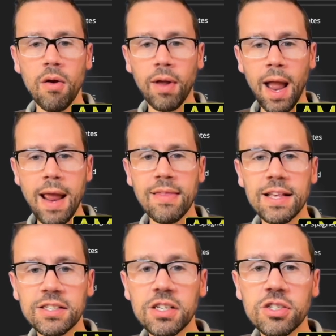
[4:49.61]
Okay,
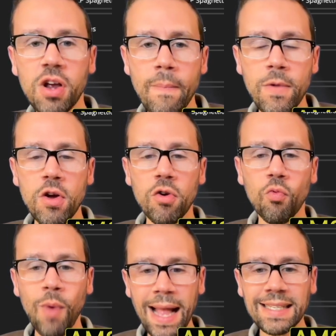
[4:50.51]
this is
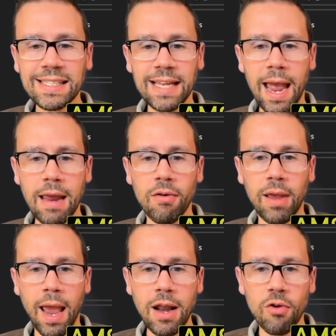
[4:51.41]
Wednesday,
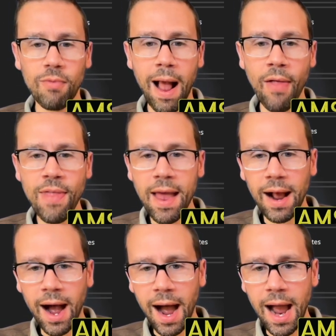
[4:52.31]
okay, and around that
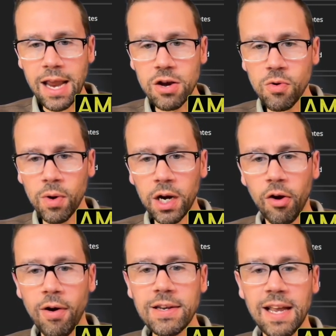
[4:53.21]
high, you are
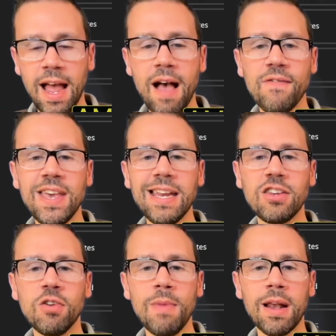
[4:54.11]
going to have heat and
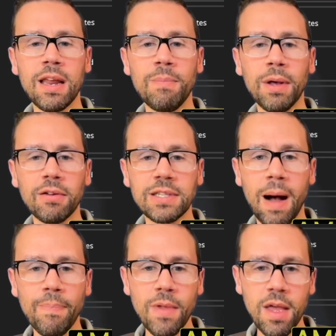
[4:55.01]
humidity build up.